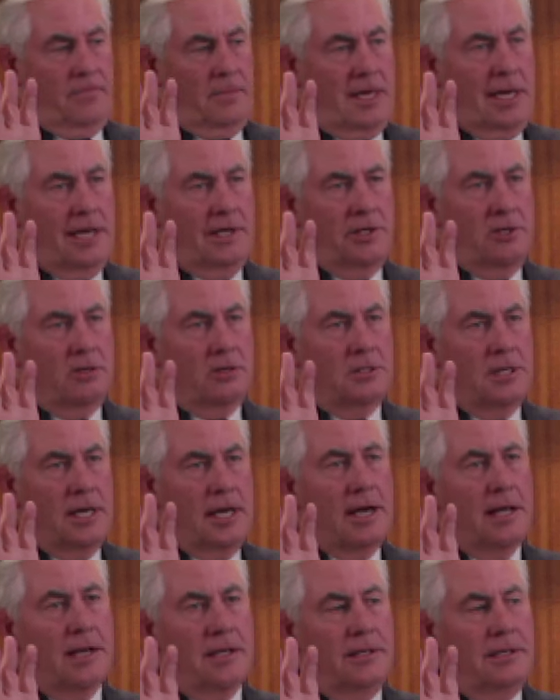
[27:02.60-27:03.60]
and your
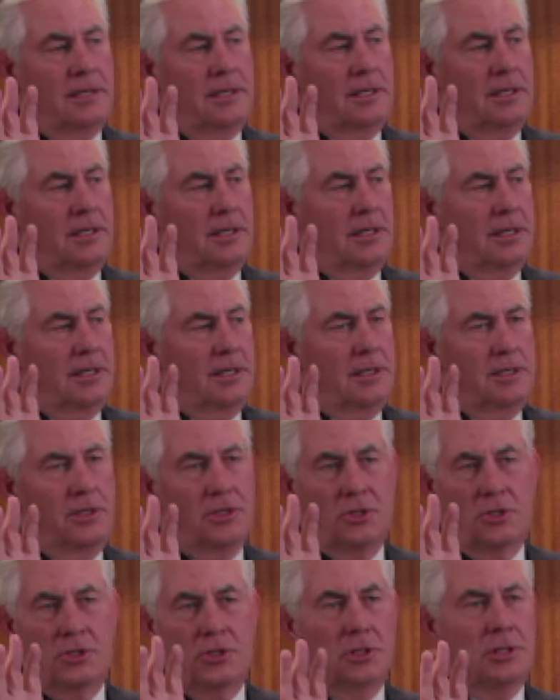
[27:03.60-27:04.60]
talent
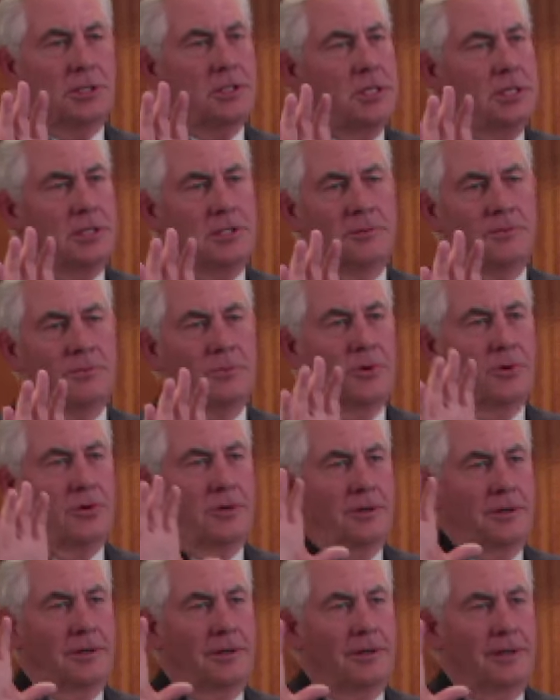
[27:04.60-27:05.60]
is just as
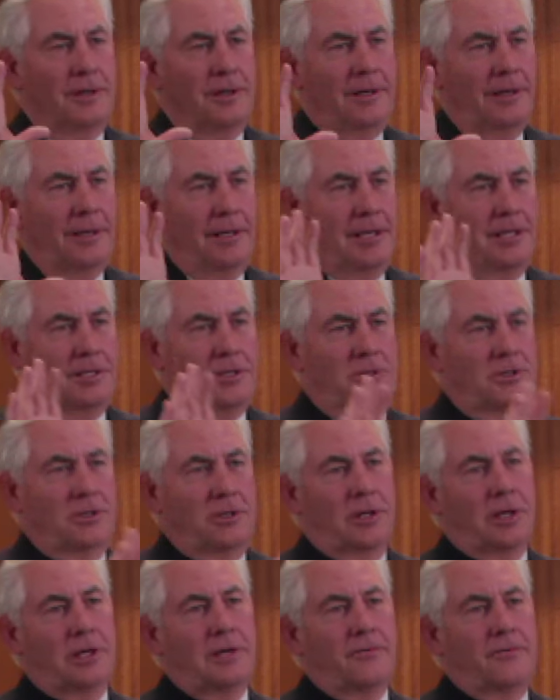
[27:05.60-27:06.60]
important as the
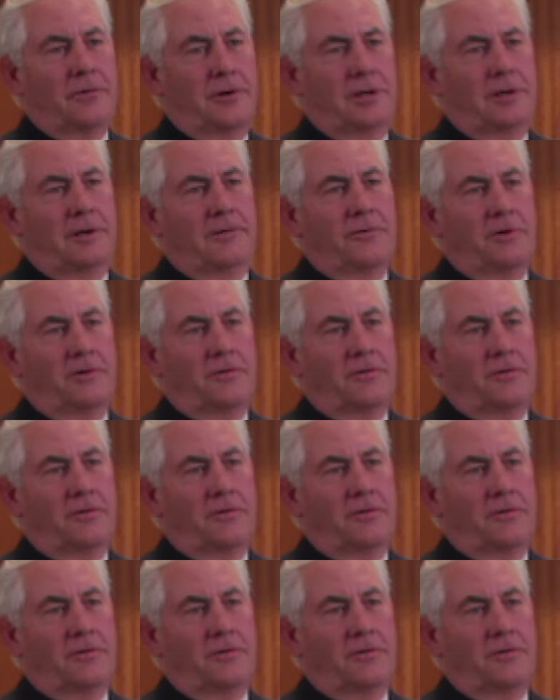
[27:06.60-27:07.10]
delivery of your